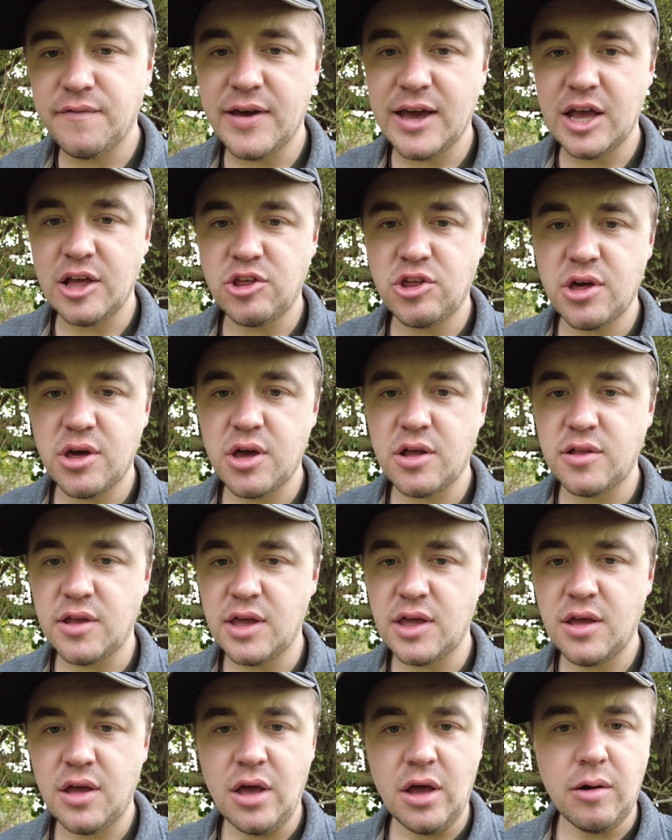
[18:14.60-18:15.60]
their
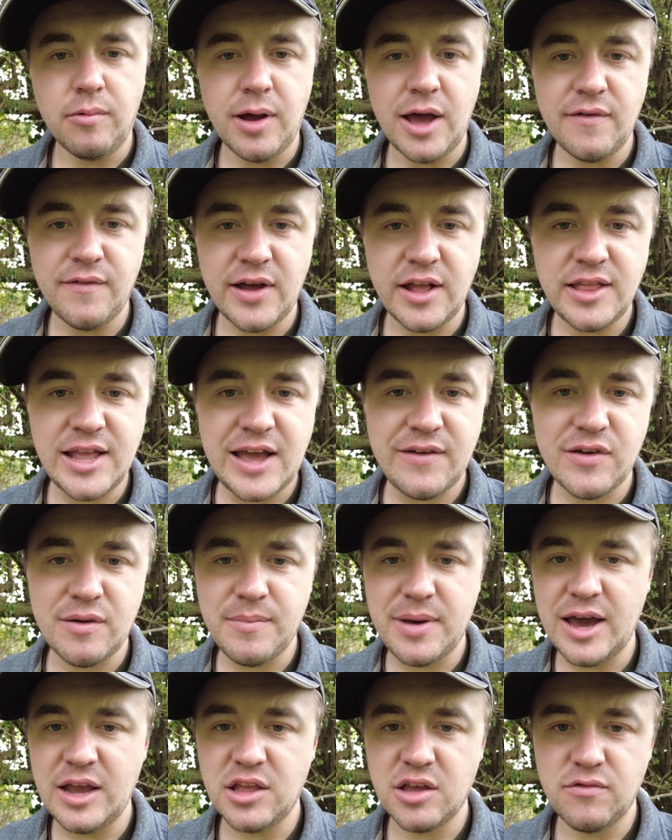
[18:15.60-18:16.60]
journey, where they never
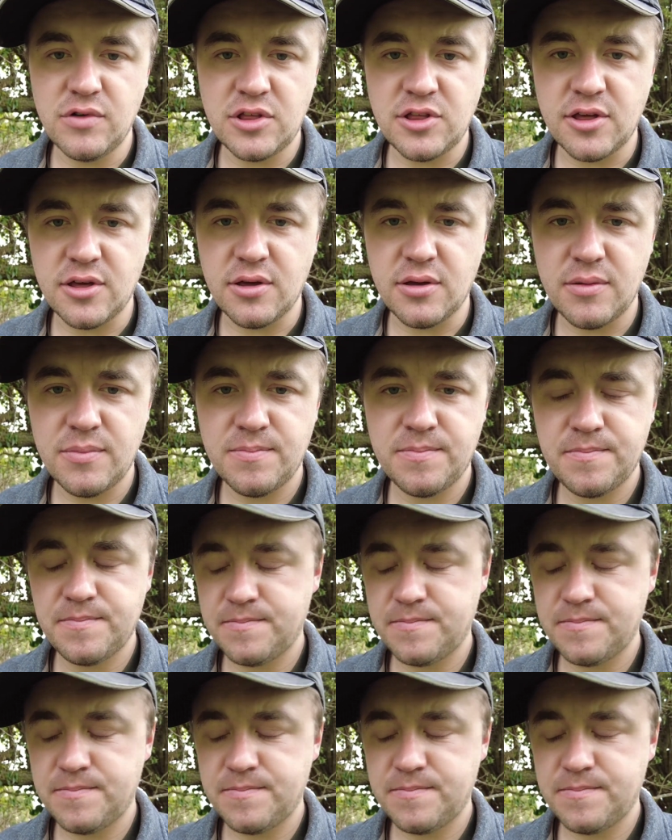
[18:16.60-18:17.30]
made a return.